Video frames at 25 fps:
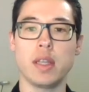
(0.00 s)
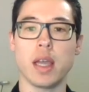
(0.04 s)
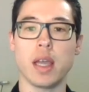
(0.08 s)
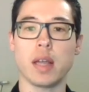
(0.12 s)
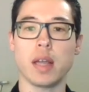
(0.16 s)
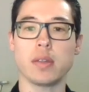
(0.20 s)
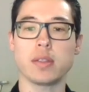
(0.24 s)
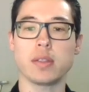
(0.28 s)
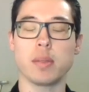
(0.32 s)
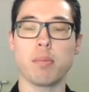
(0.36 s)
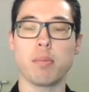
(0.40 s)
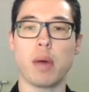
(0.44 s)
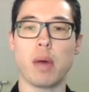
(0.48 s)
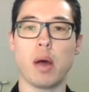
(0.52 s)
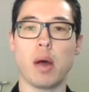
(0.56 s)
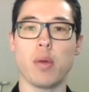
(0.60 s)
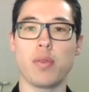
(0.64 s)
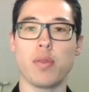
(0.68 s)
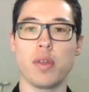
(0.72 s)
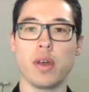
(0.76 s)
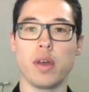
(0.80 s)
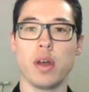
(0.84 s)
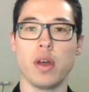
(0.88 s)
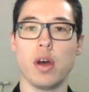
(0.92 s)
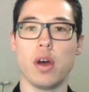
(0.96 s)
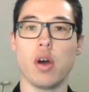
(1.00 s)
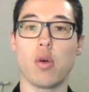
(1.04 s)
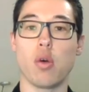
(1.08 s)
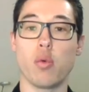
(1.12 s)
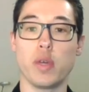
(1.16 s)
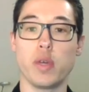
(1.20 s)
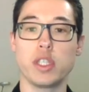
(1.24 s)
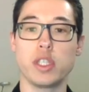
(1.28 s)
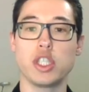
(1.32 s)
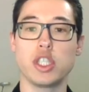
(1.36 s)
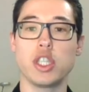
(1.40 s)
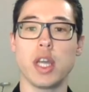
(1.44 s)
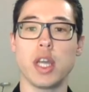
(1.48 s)
details about the
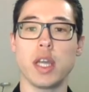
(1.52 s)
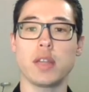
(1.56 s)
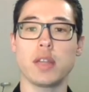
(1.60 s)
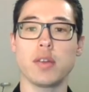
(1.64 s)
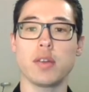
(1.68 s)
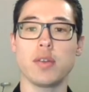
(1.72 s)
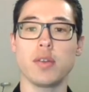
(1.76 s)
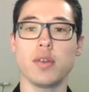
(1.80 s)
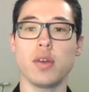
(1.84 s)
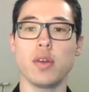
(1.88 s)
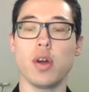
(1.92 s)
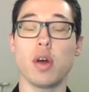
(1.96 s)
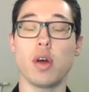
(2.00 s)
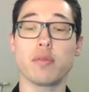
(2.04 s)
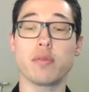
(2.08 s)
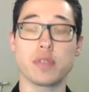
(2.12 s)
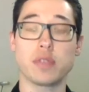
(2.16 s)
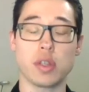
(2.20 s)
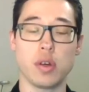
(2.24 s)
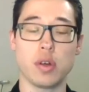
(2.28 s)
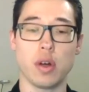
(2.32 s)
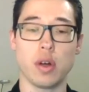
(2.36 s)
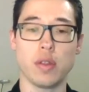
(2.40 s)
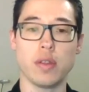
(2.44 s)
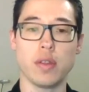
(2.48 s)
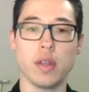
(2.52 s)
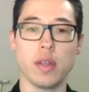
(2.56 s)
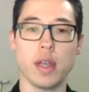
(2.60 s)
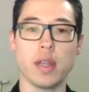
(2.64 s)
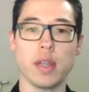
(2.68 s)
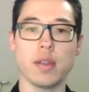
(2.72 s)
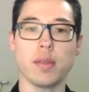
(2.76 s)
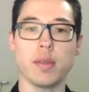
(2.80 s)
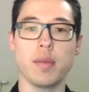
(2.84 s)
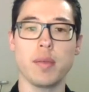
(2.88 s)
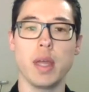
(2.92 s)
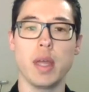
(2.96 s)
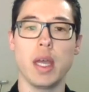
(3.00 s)
originator of the
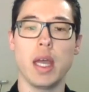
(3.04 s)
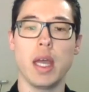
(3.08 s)
content,